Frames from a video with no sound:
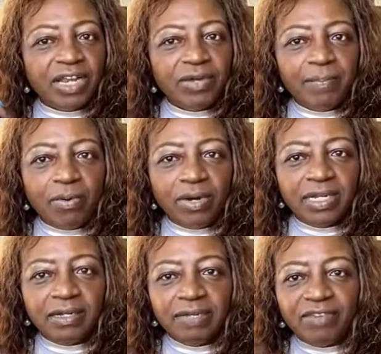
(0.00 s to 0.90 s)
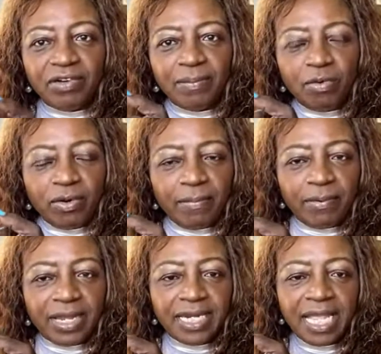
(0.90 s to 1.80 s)
Very important
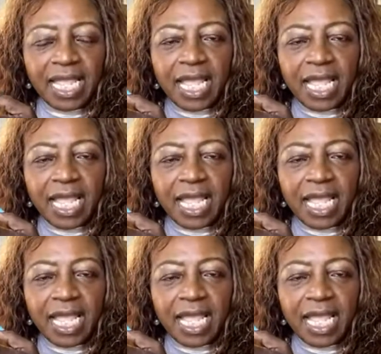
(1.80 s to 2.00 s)
point.